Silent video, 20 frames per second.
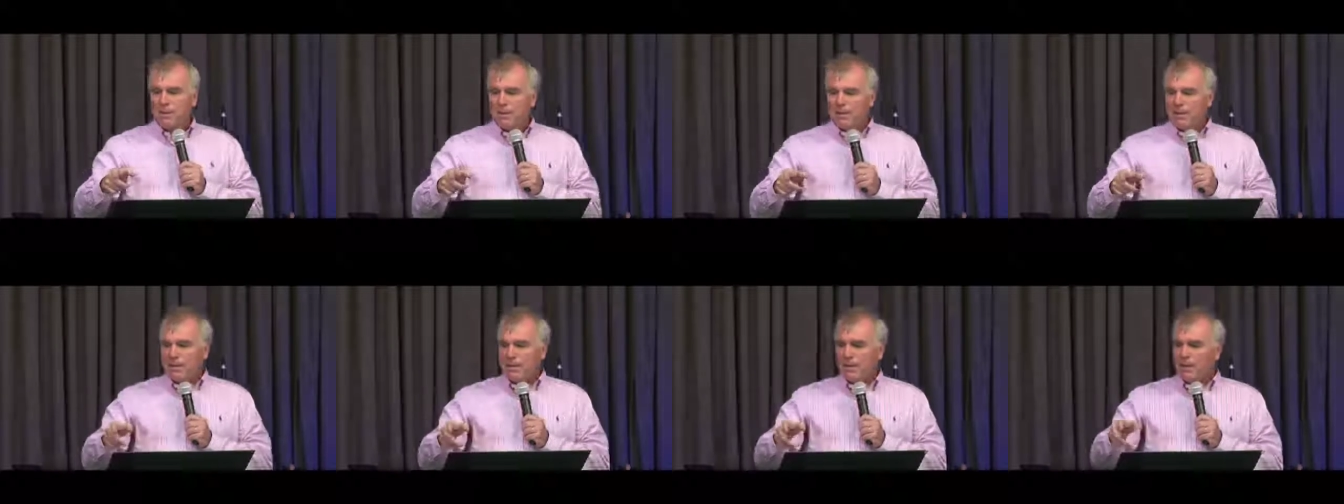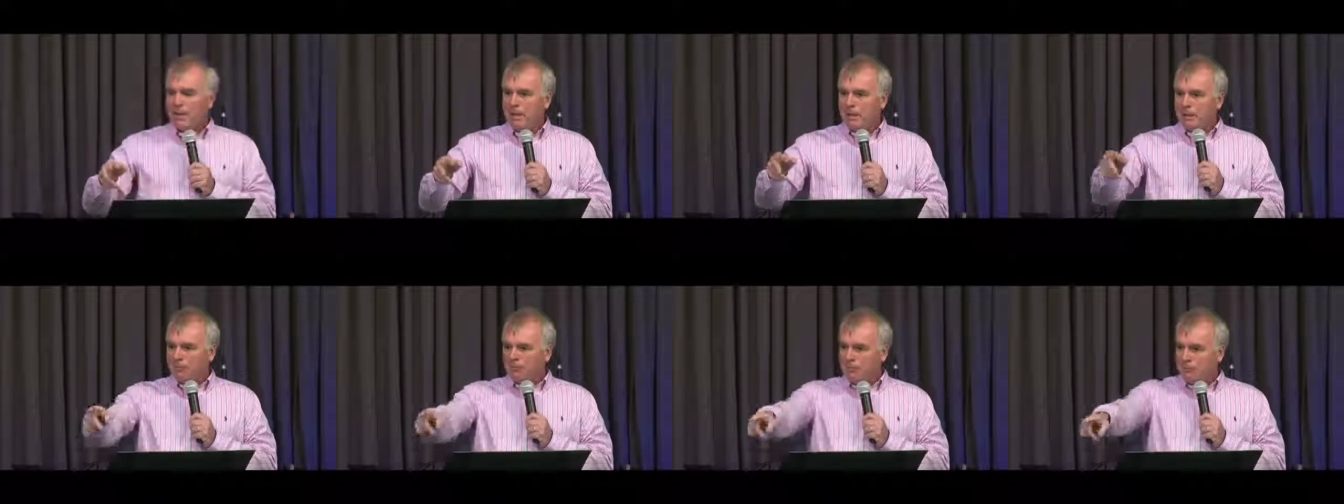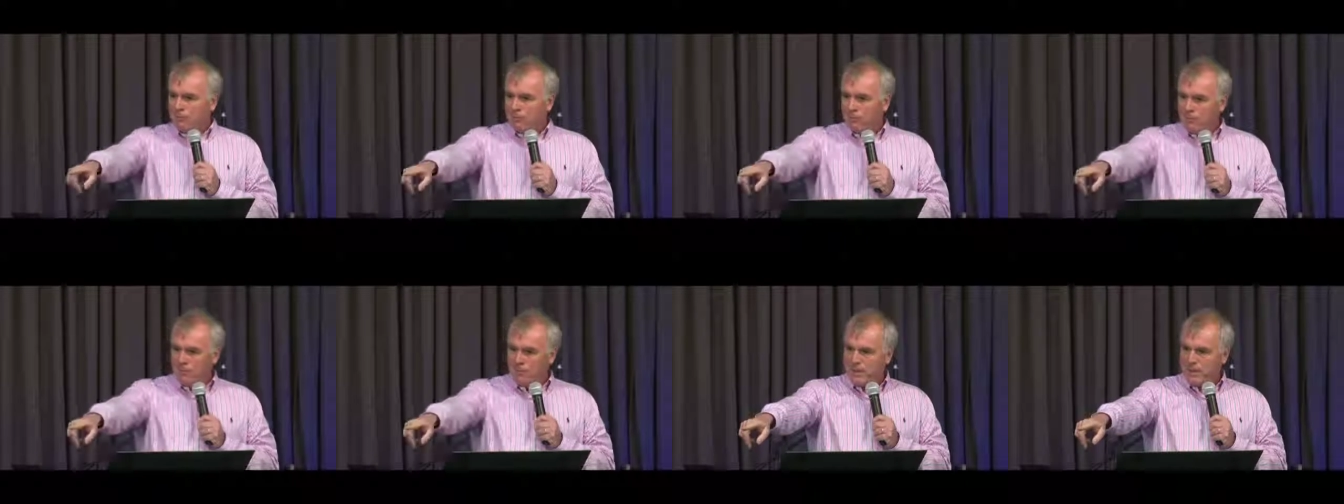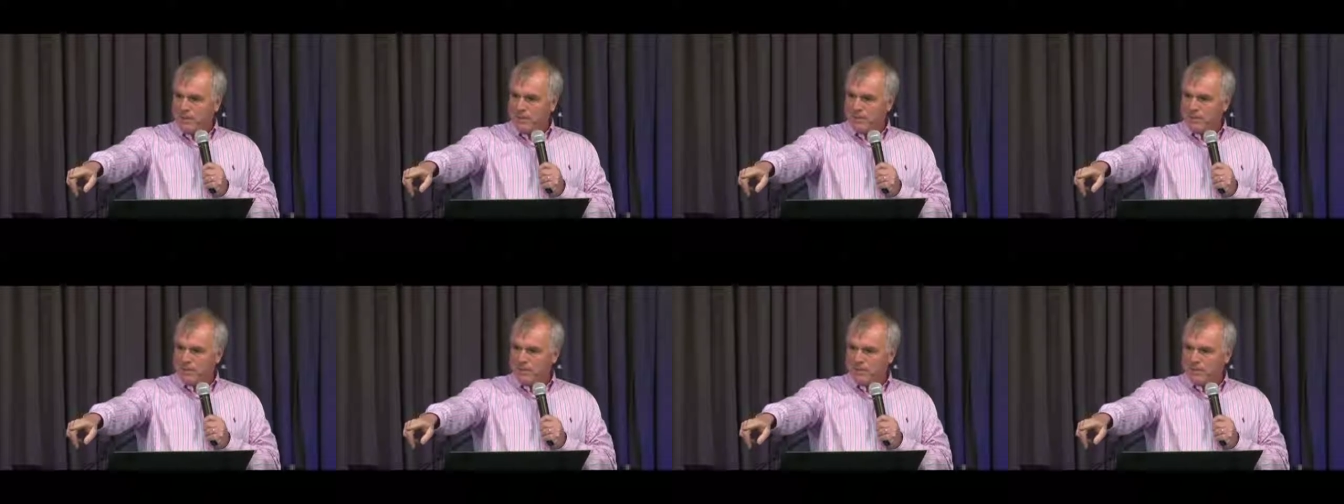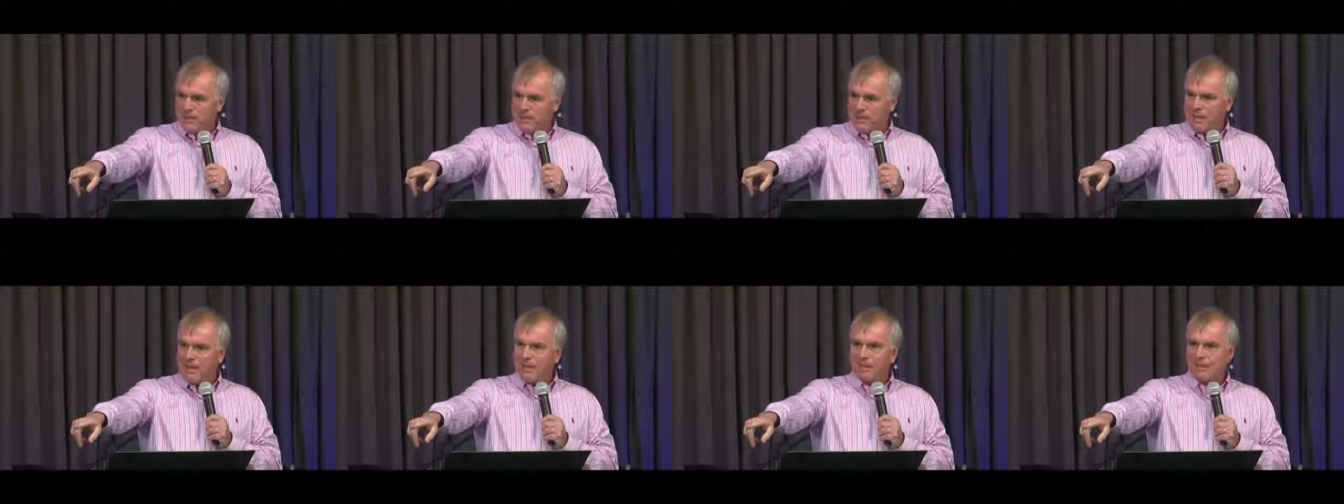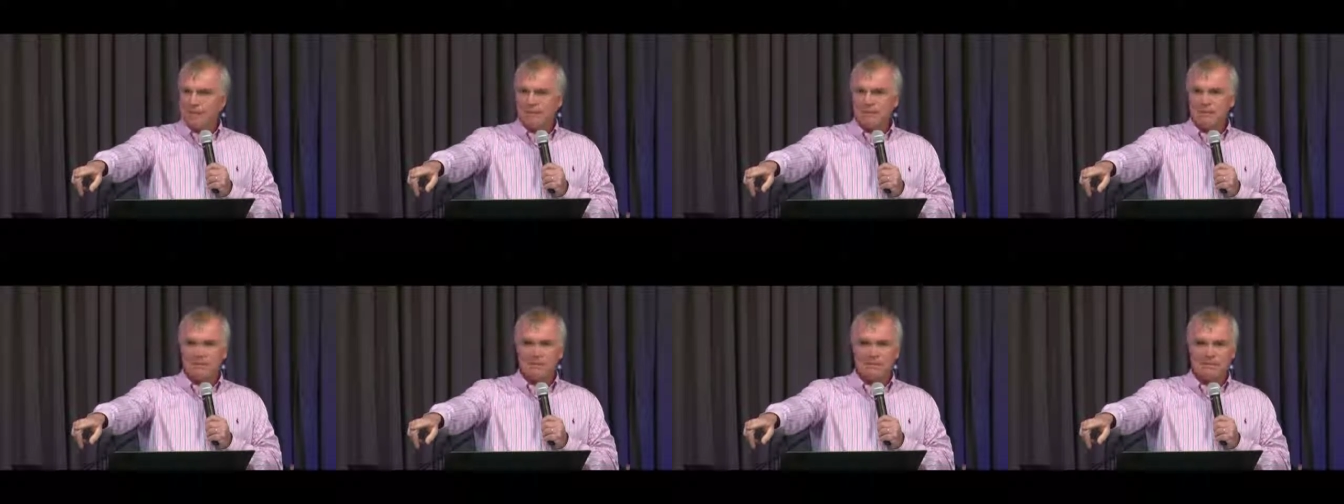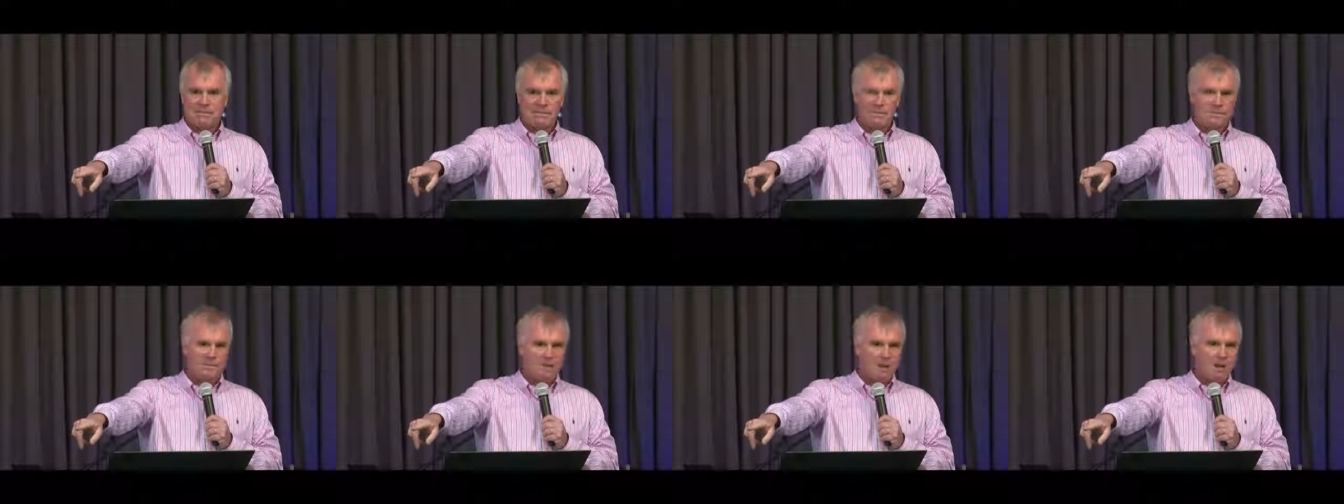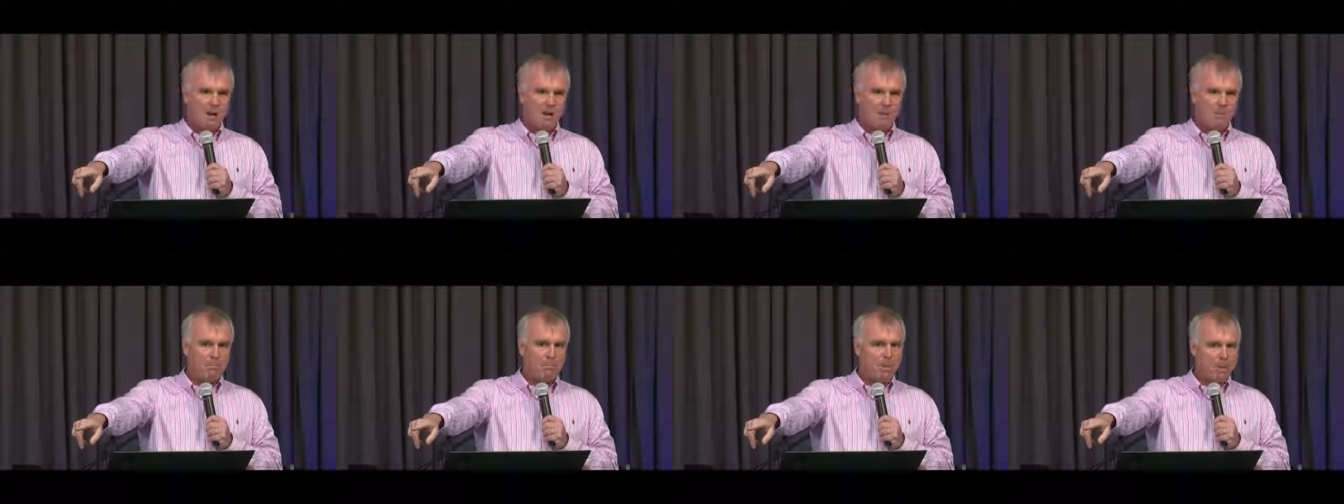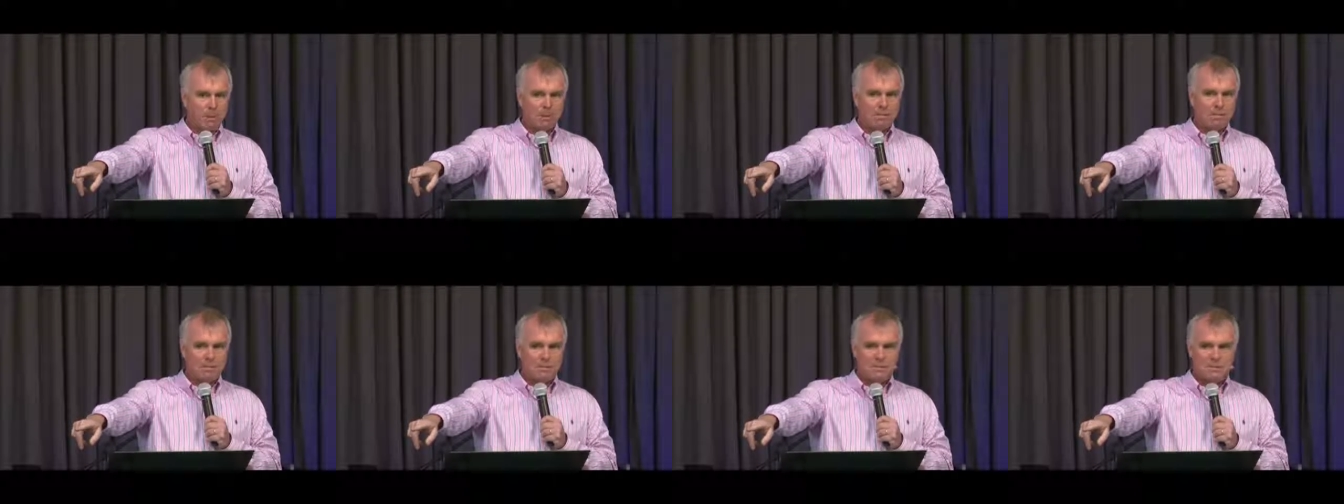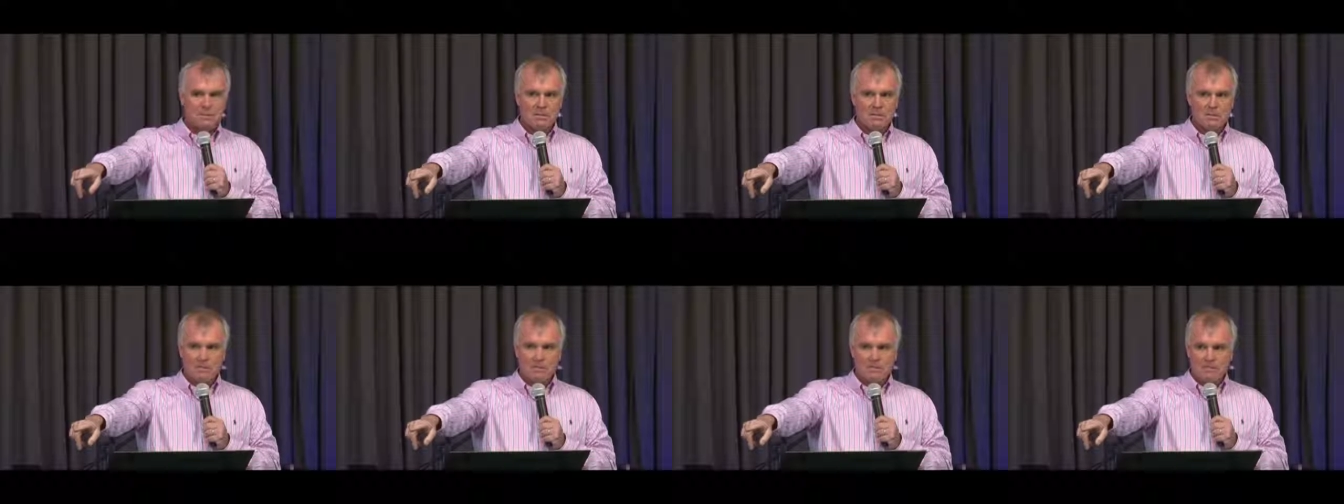that if we can kill our opponents,